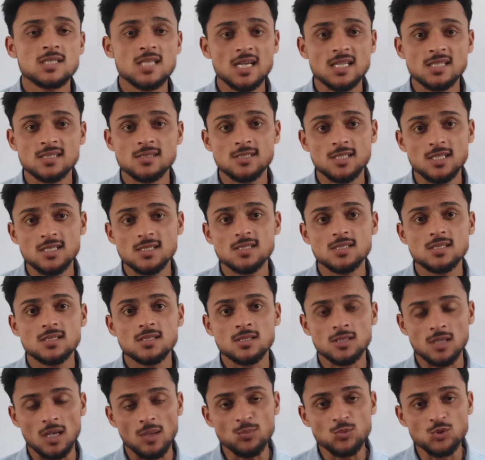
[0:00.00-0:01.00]

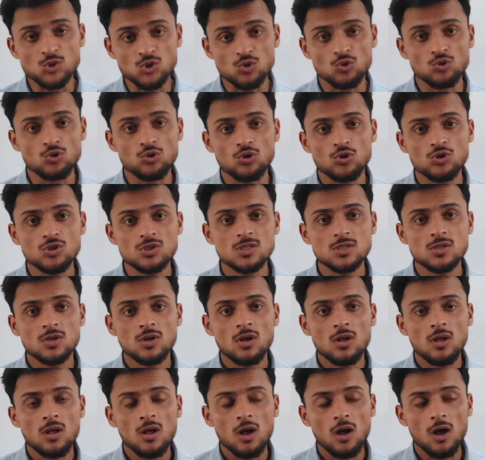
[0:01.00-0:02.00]
Success comes to those,
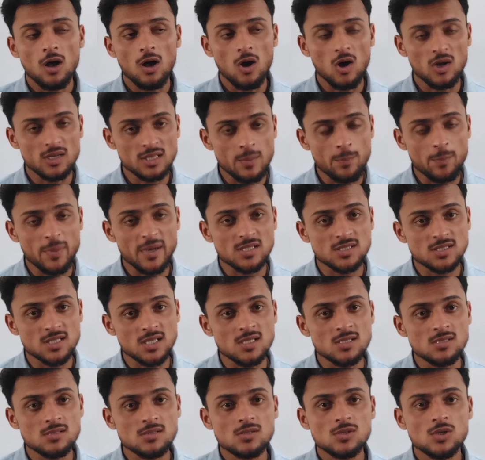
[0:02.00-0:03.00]
or the
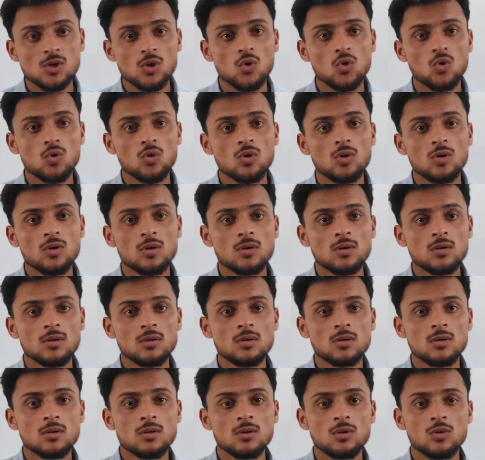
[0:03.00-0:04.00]
person
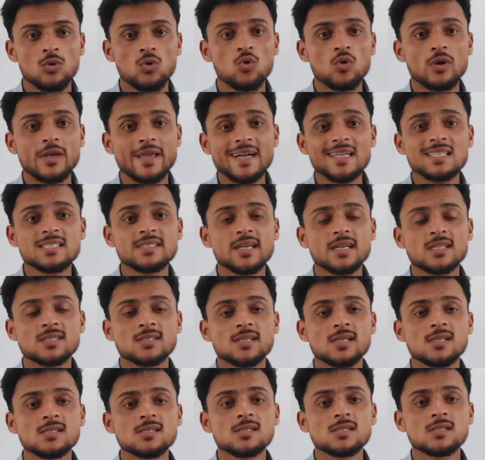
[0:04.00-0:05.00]
who gets
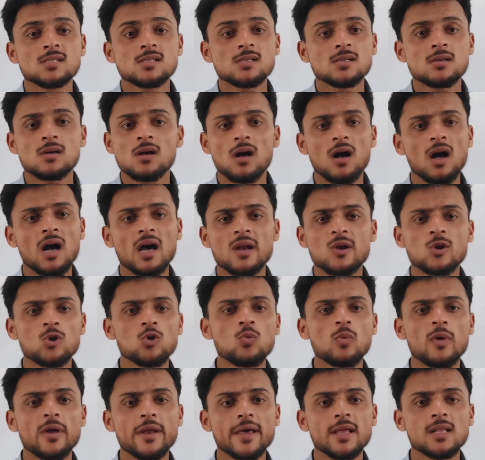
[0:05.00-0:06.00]
success are
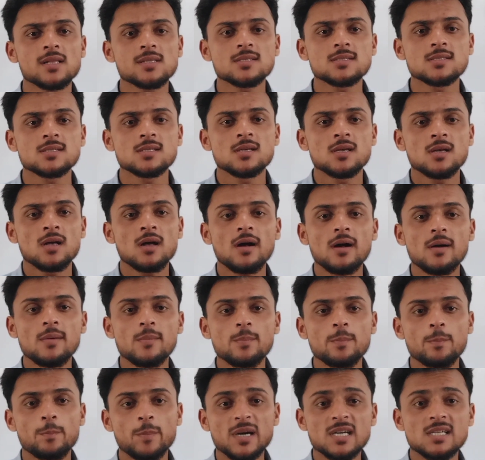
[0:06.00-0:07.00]
no one else
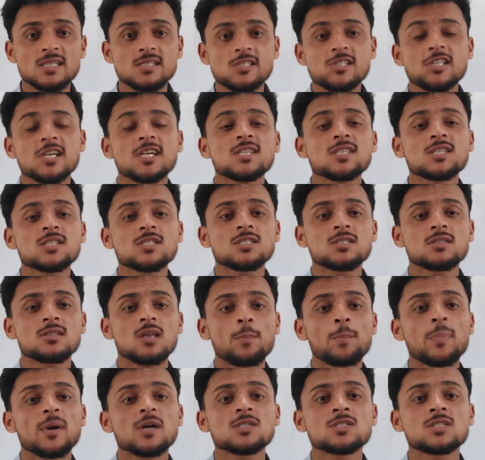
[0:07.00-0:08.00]
but just
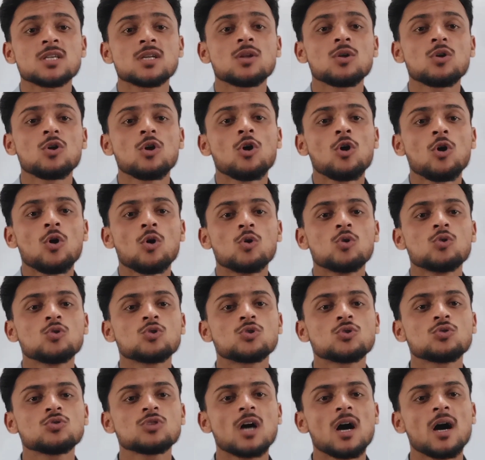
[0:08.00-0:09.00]
the person who
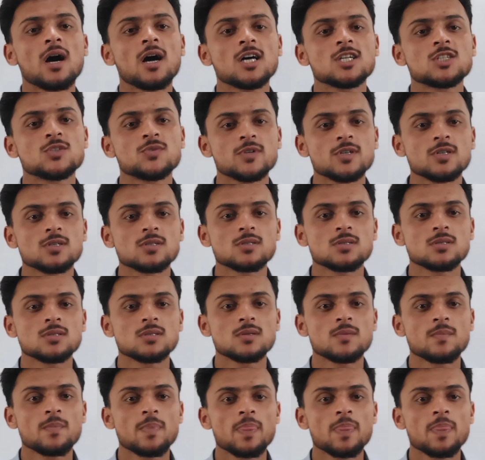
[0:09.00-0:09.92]
do the hard work.